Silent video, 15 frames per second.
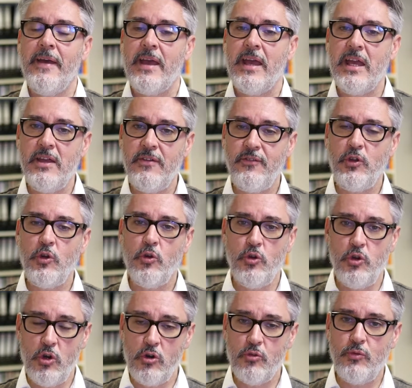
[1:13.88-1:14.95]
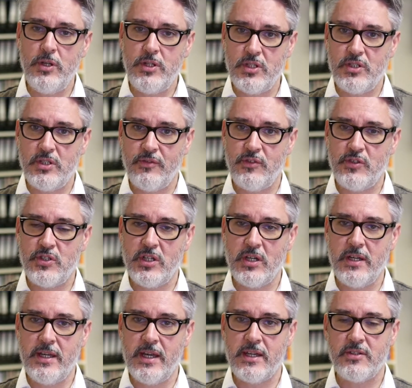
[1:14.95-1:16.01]
if you're not registered for
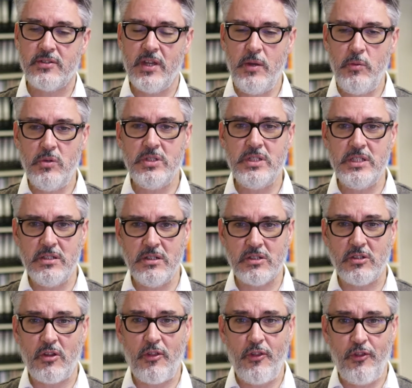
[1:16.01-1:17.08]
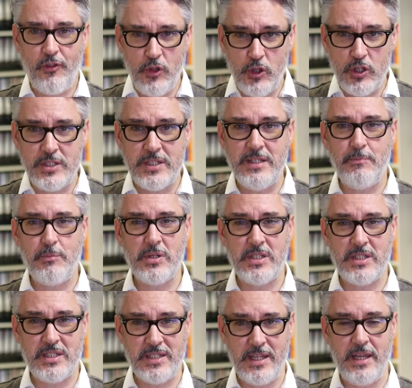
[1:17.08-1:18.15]
CIS, they will deduct
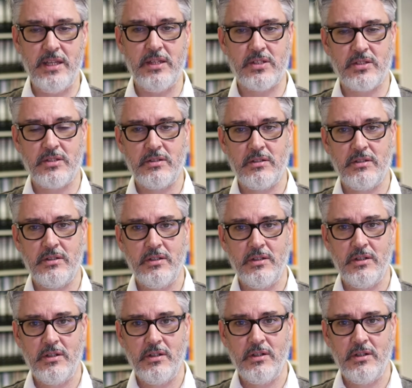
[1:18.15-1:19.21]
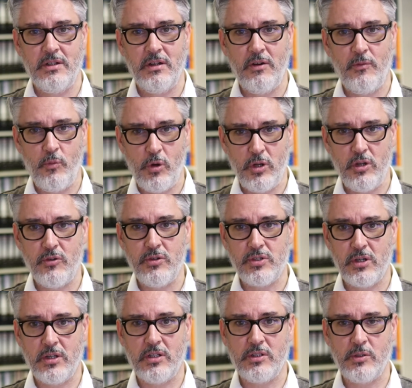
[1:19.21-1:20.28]
30% of what you're
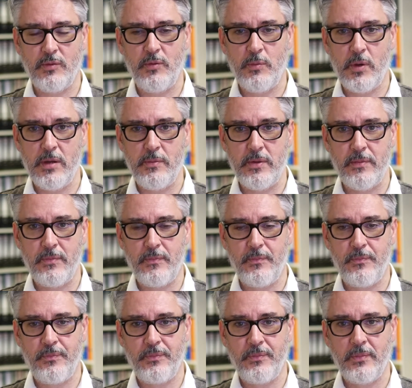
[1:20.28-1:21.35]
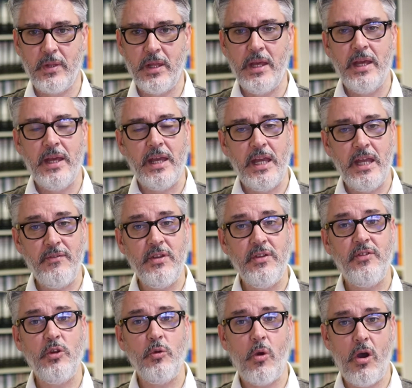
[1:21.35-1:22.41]
entitled to of your payment. Even
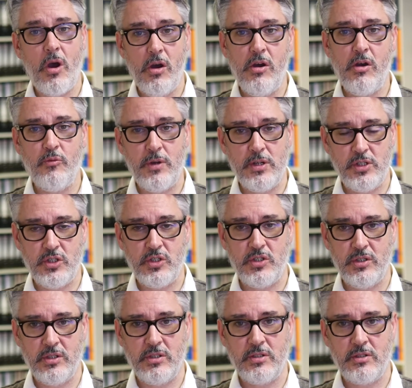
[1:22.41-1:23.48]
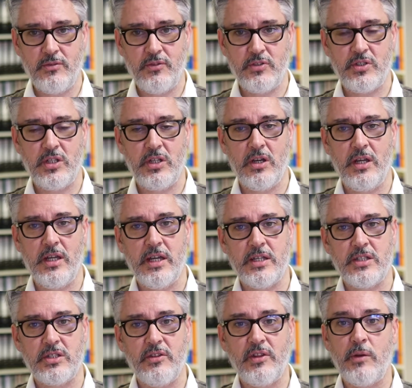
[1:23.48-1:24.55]
if you are registered for
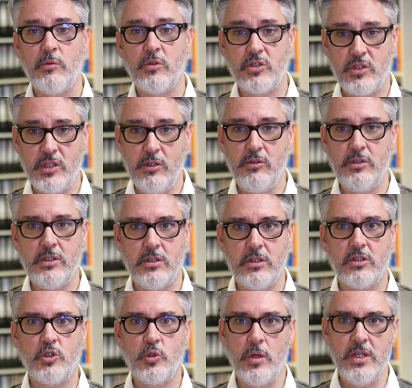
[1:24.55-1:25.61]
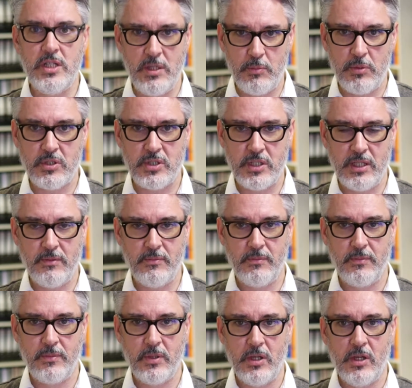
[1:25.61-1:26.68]
CIS, they will still deduct 20%.
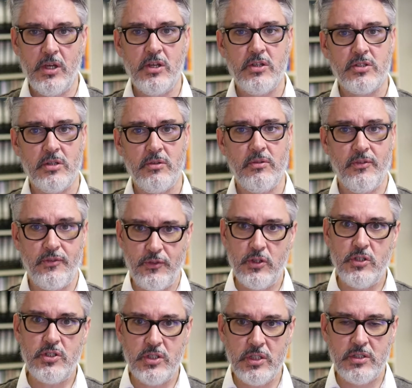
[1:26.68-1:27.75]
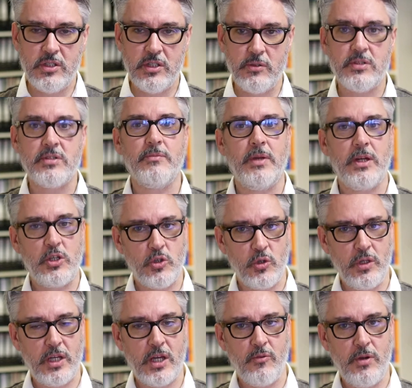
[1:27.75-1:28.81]
So the first thing to do is make sure
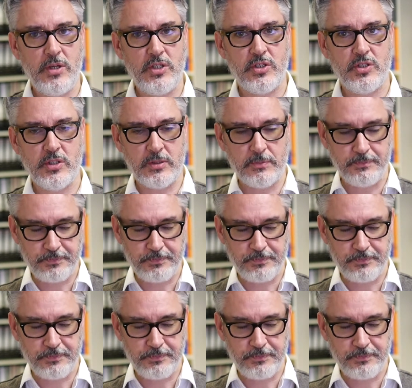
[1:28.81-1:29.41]
you get registered.